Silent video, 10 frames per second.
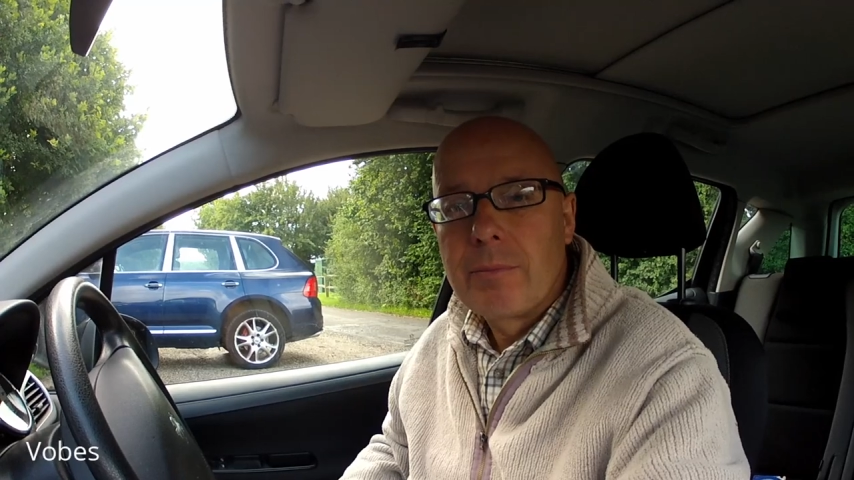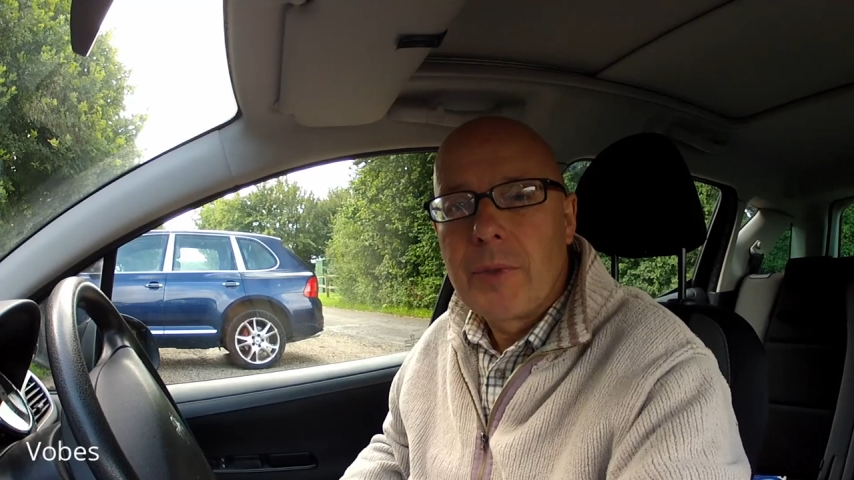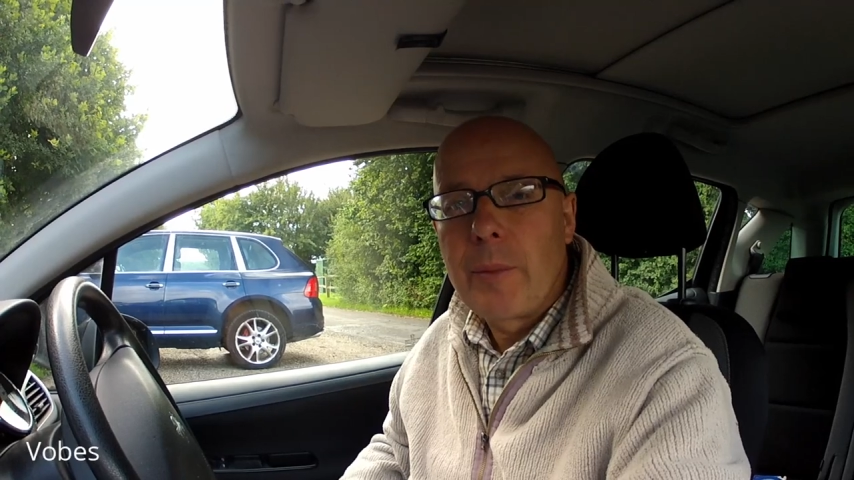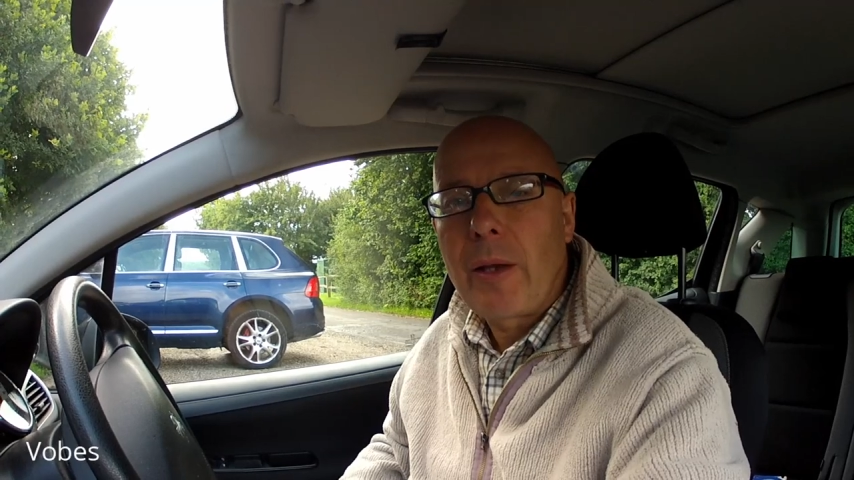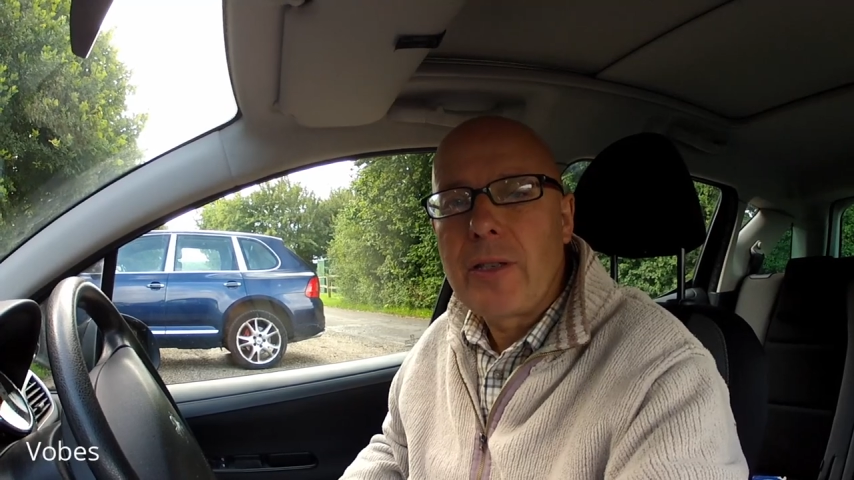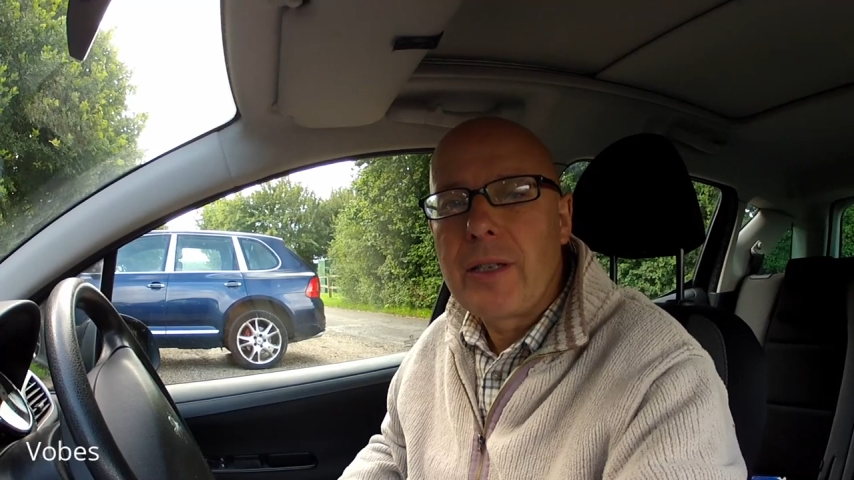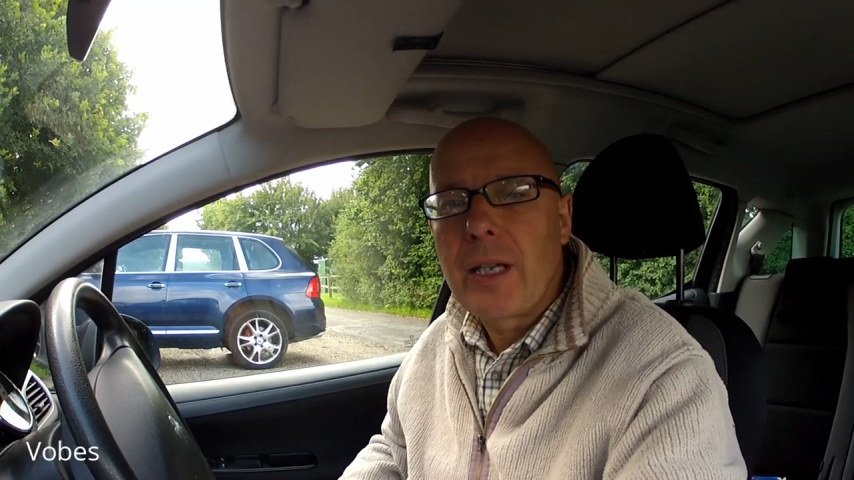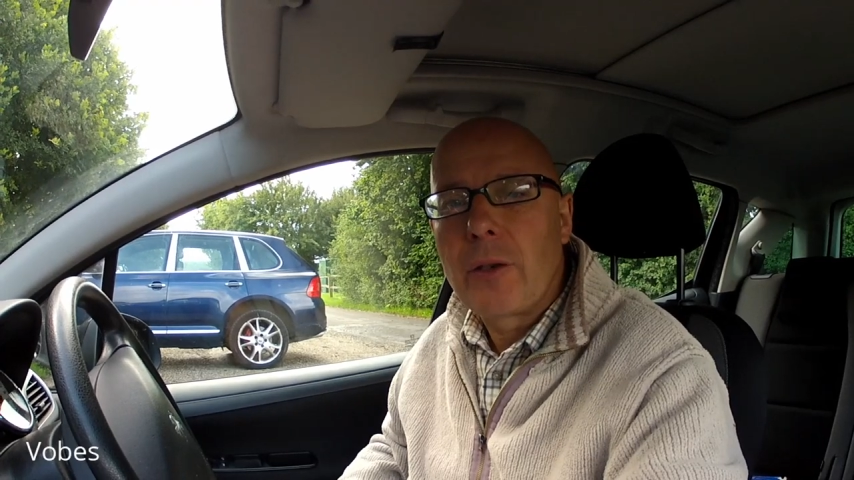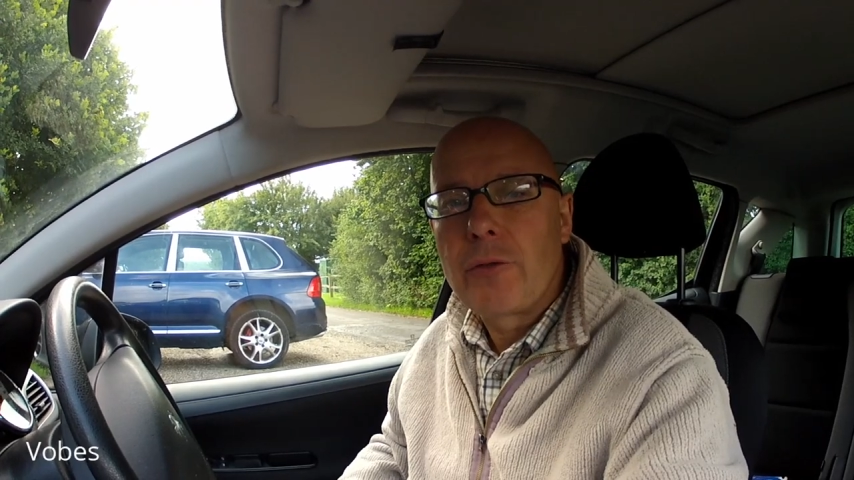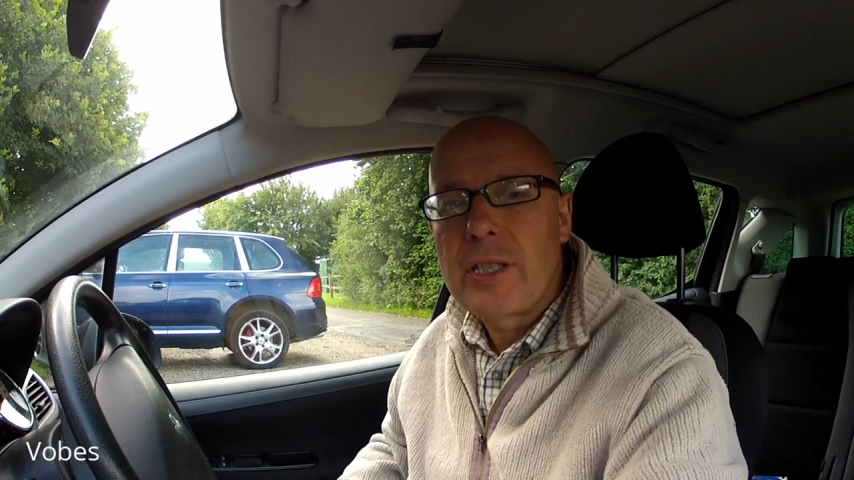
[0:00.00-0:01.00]
I'm out in the
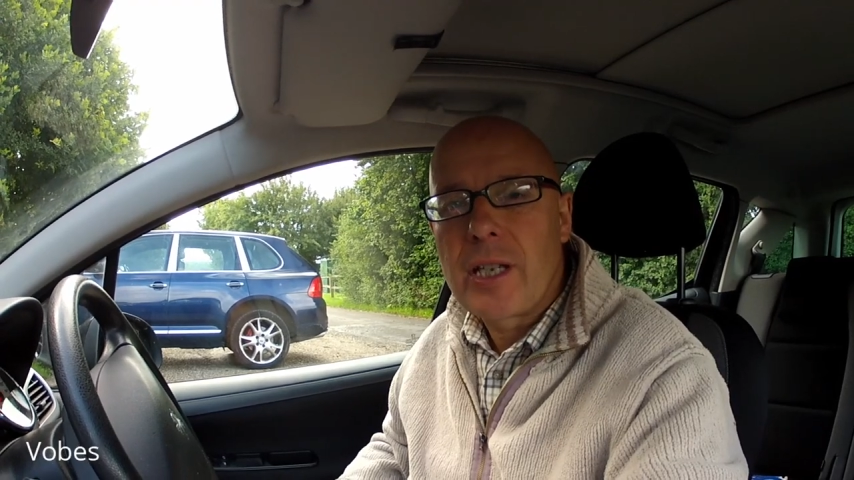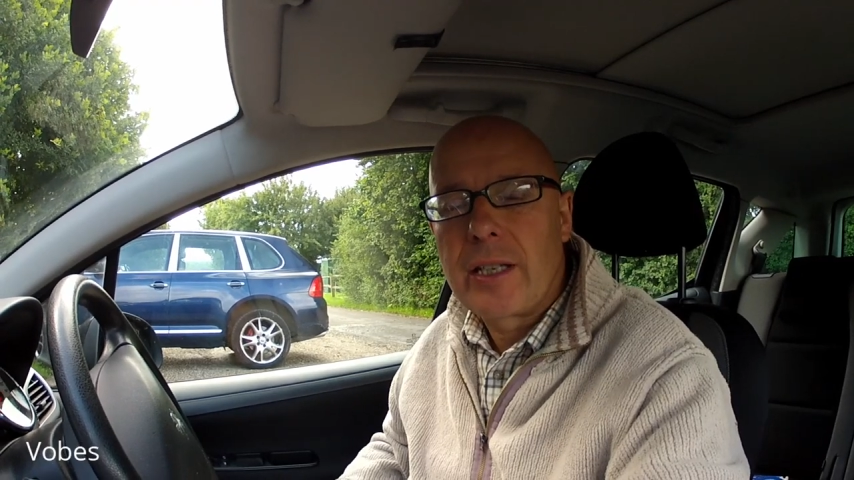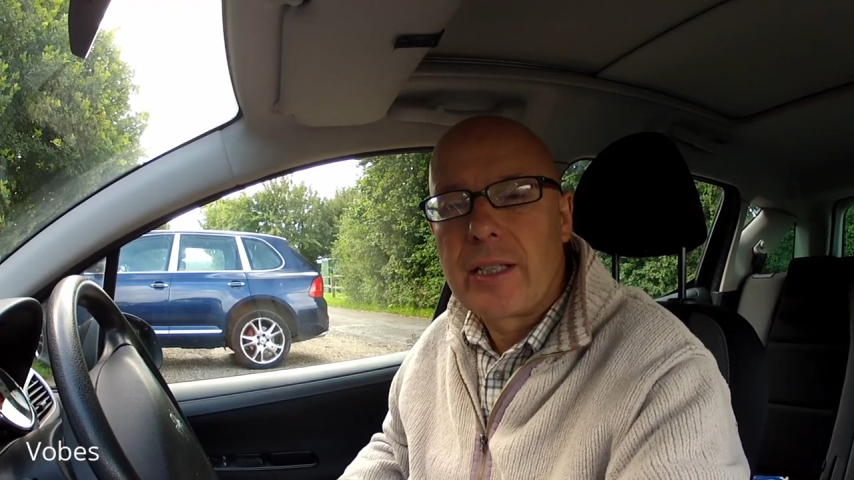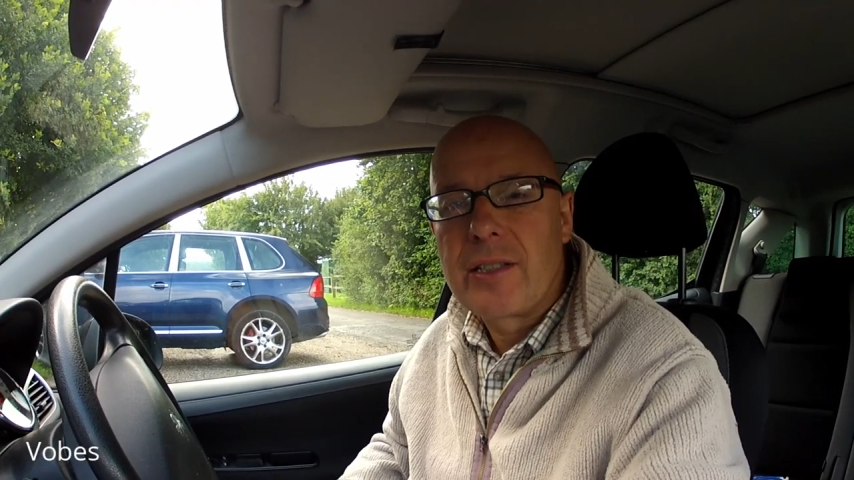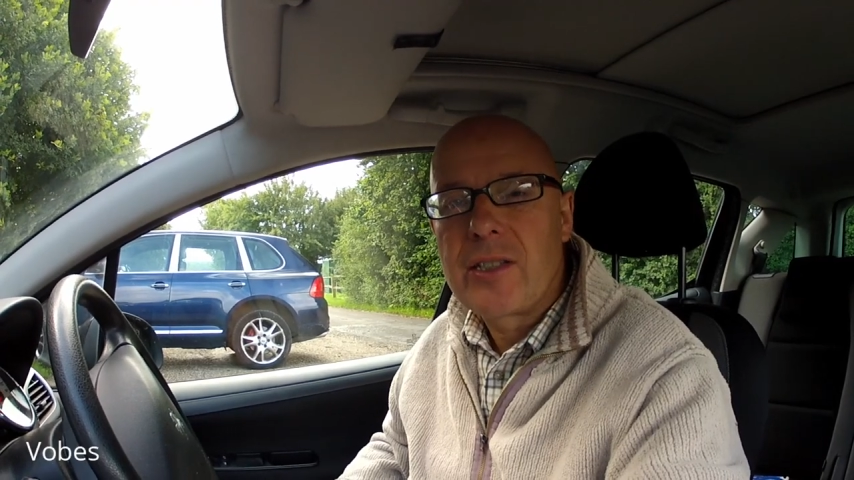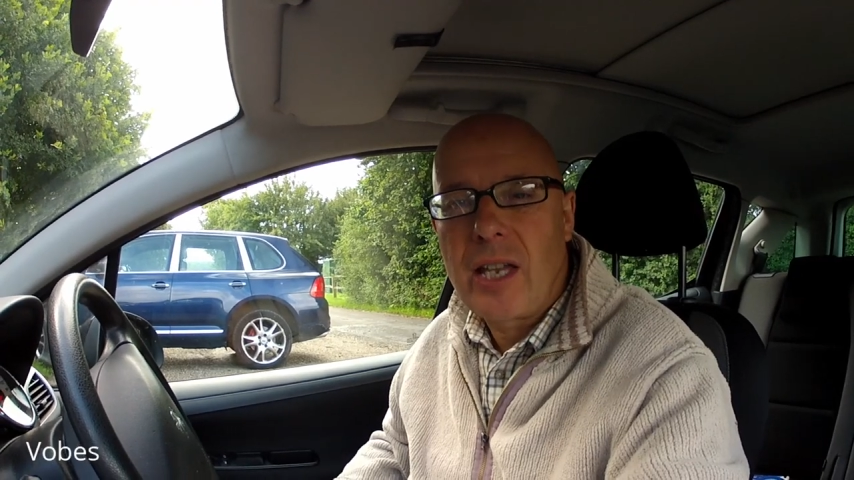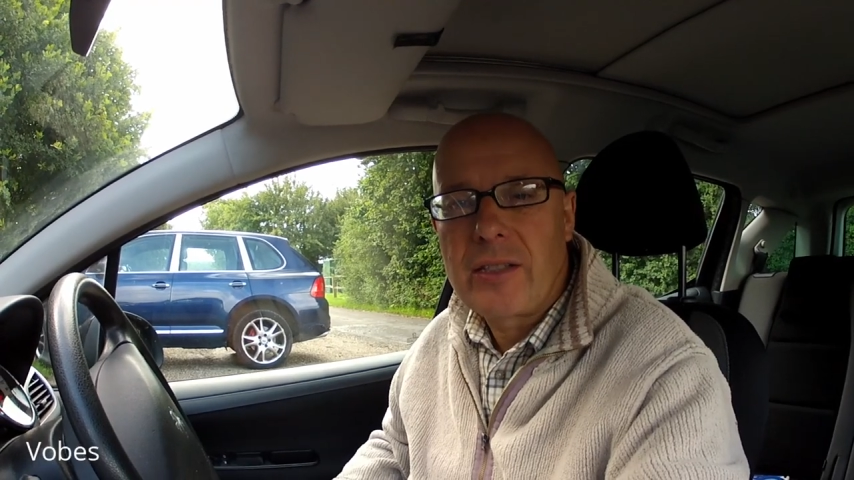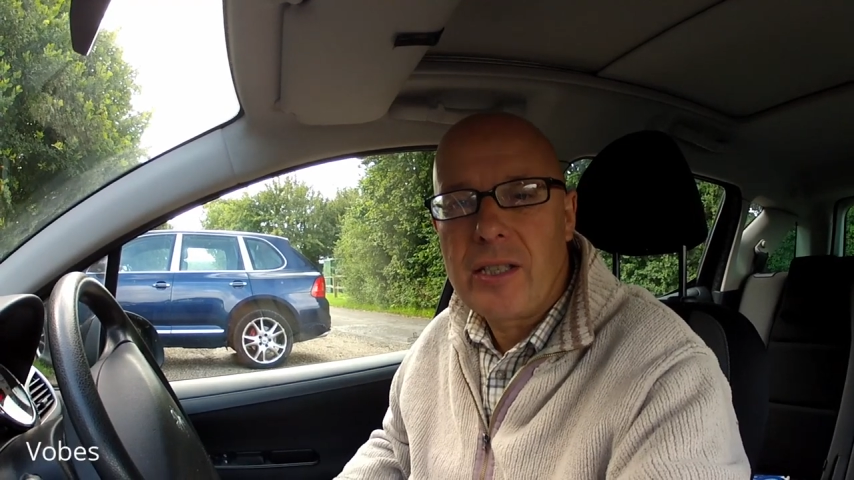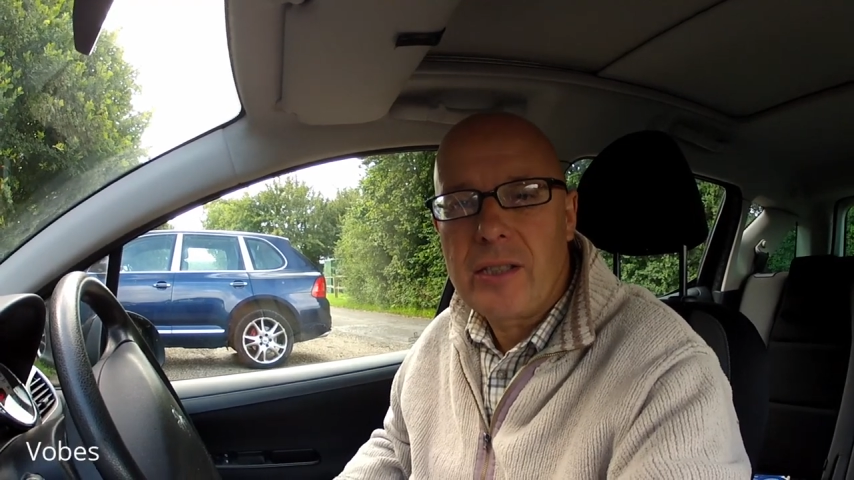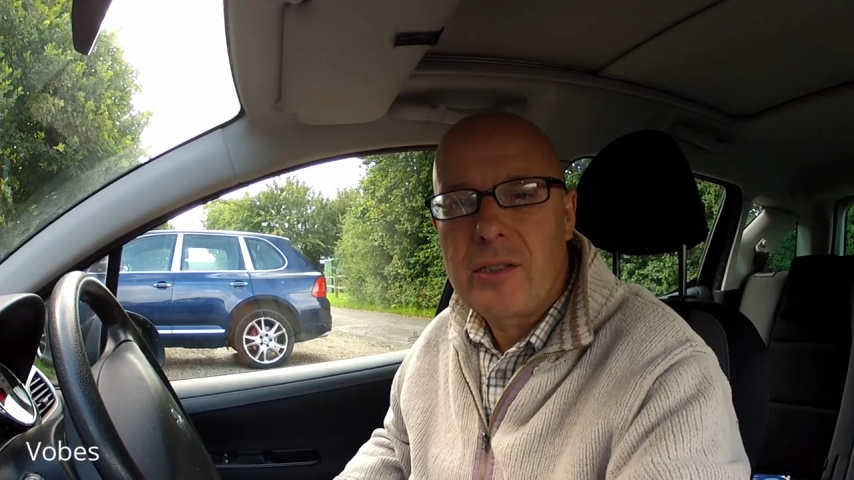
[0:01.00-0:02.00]
countryside in
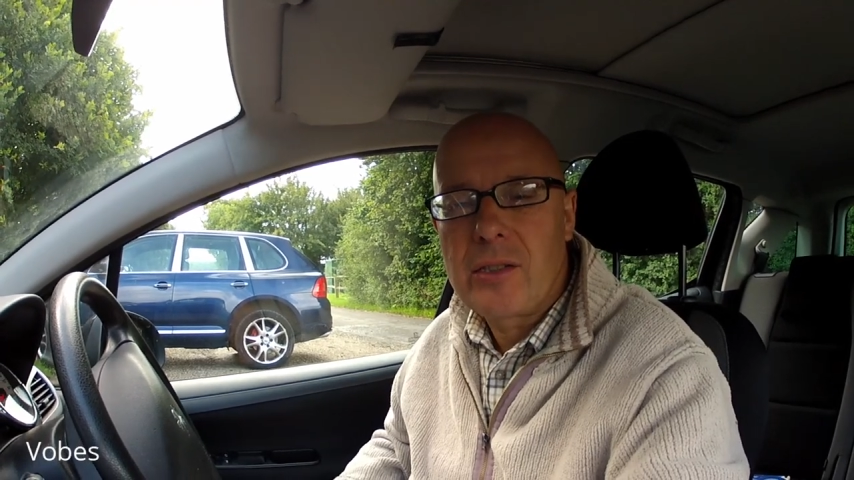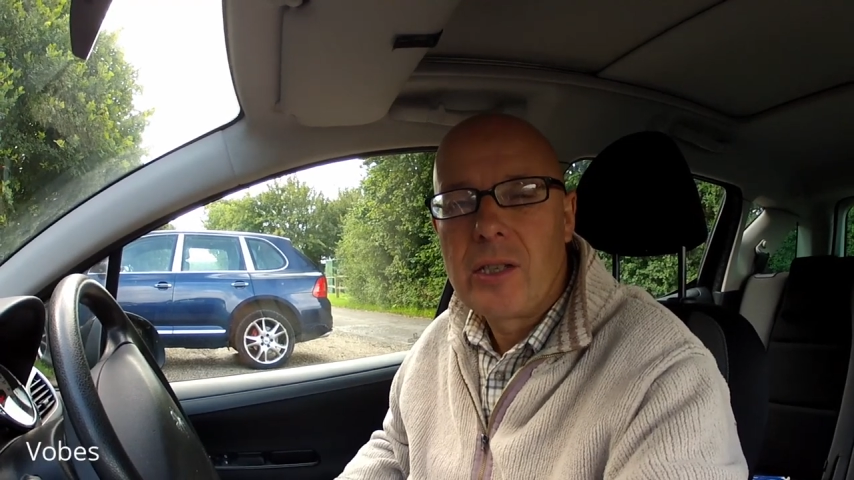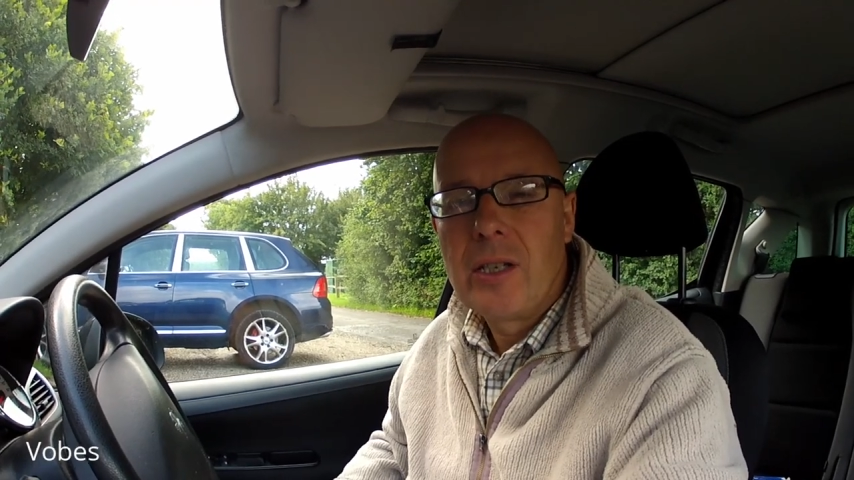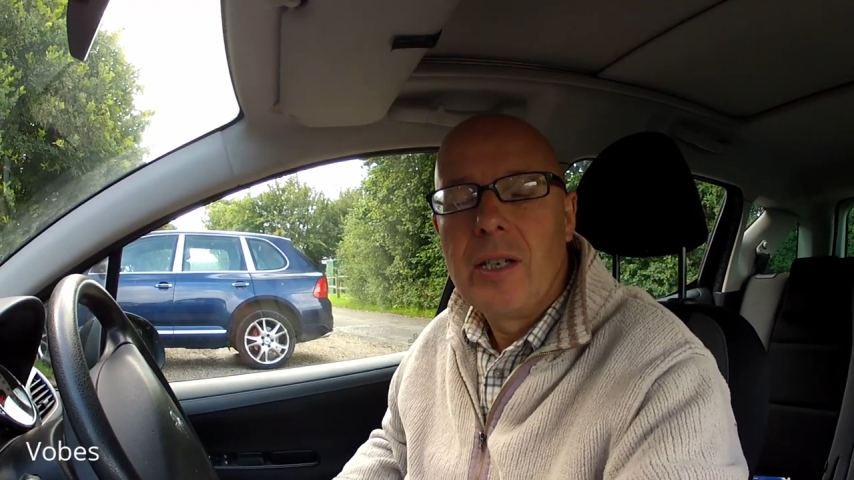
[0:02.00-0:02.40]
Sussex,